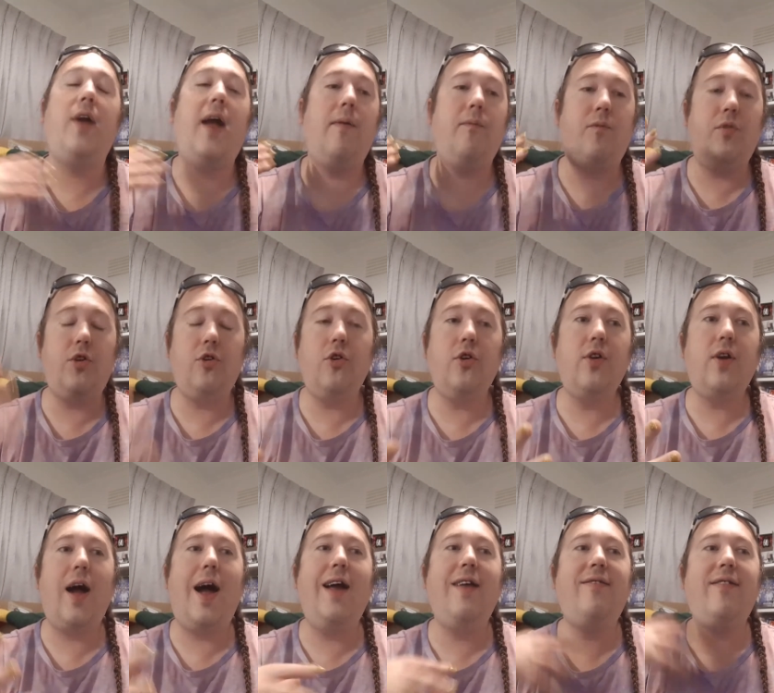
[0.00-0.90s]
And for you
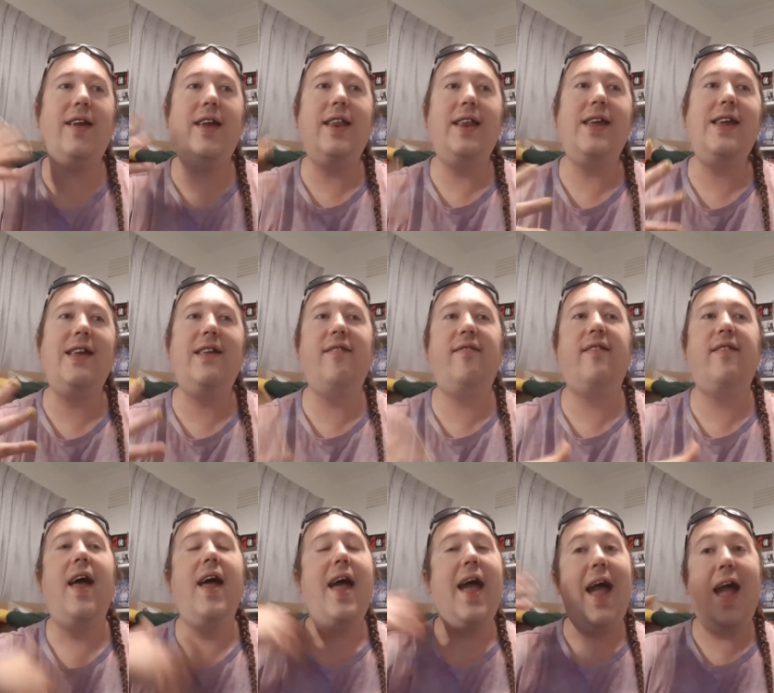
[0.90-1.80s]
guys, it is
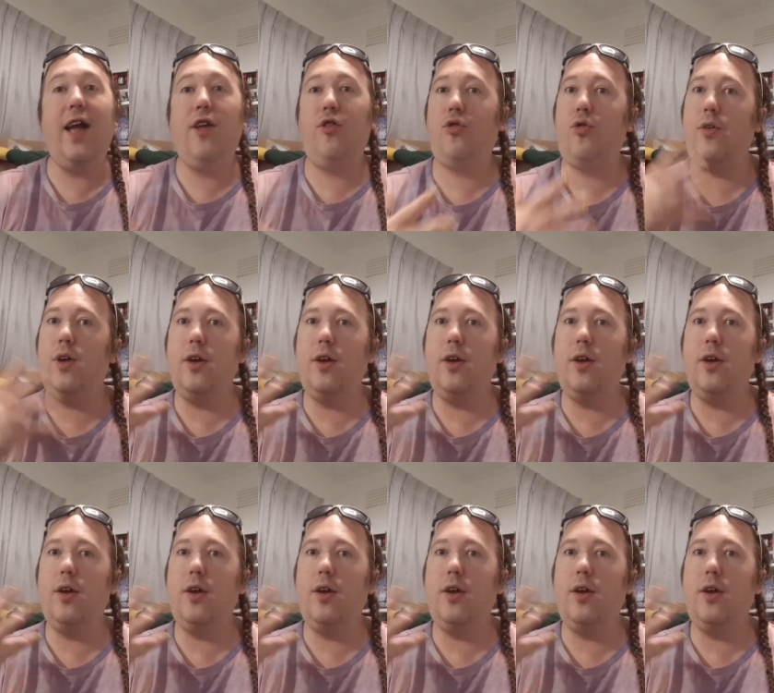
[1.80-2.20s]
answering